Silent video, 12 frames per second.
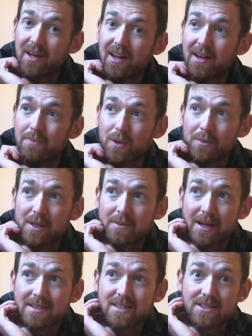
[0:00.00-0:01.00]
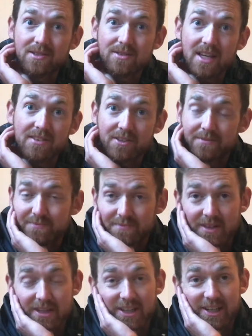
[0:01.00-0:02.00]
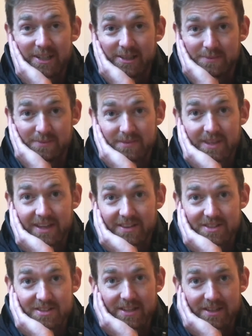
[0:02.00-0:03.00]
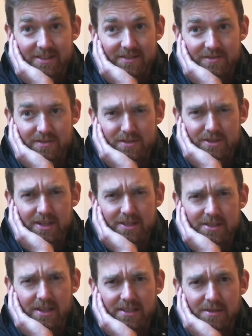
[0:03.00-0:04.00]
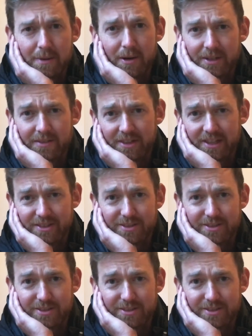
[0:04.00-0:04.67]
at probably about 6 or 7. And the sun had just started to melt everything.